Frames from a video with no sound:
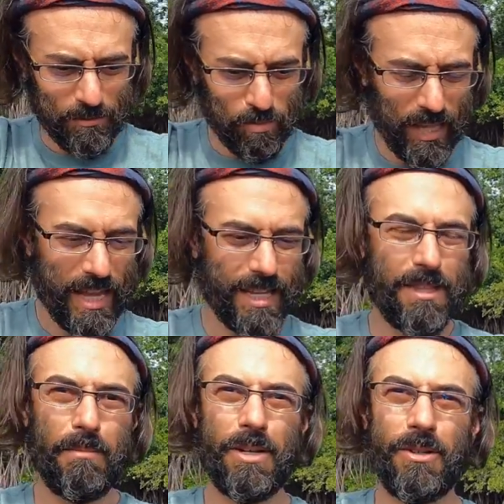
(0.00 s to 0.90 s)
plank
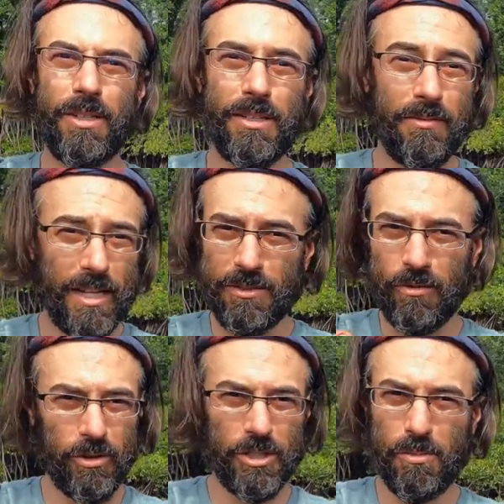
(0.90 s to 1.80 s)
in the middle, and it's
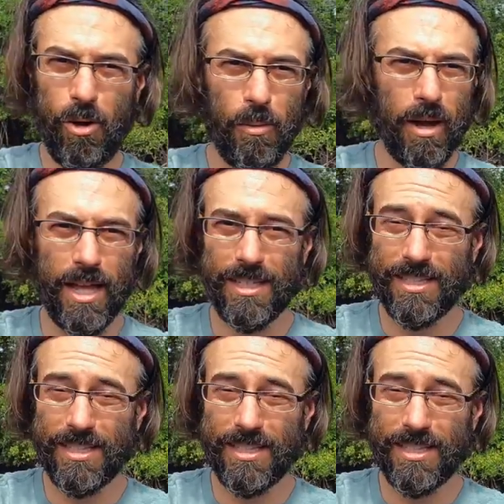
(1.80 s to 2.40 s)
for the small bikes,